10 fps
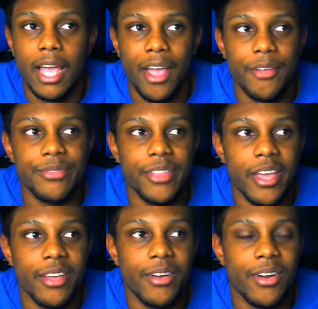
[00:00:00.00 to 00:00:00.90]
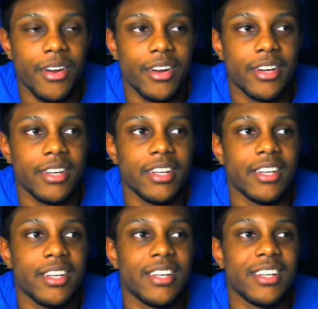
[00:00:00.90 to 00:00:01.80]
and they are
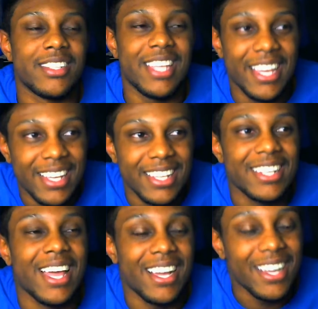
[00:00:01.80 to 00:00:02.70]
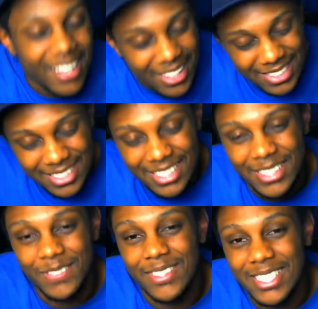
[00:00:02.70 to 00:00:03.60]
taking that content
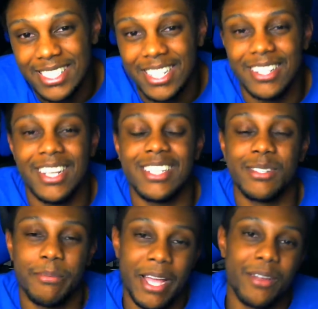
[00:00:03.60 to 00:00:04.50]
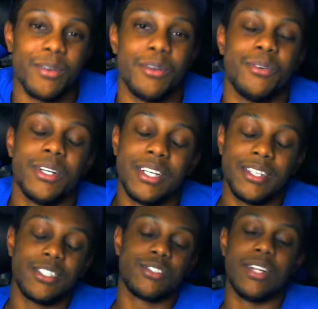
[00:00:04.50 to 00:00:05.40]
and reselling it as a micro
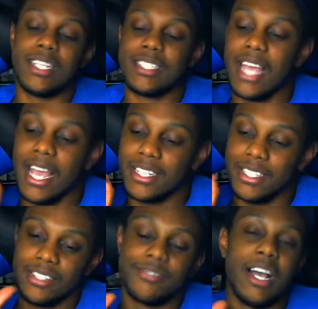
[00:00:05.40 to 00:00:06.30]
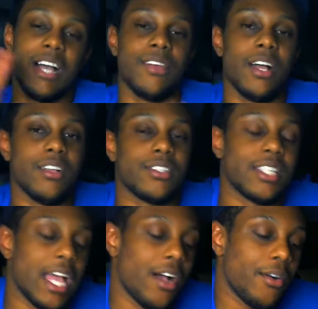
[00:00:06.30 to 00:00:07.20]
transaction as five dollars.
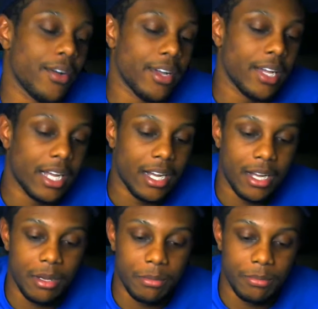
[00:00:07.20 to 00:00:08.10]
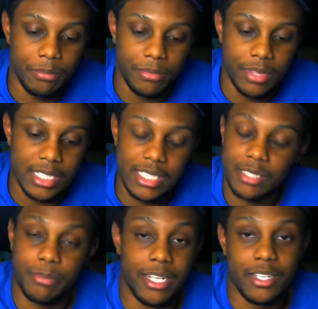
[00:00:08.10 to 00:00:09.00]
Now, um, this
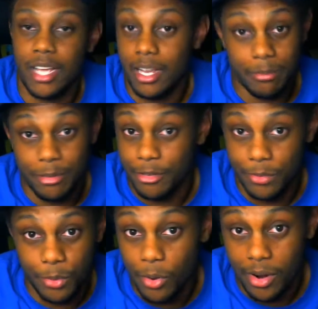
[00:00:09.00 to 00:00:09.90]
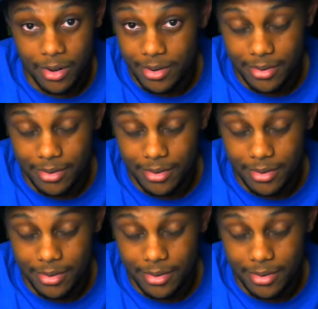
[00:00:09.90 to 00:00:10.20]
has been done before.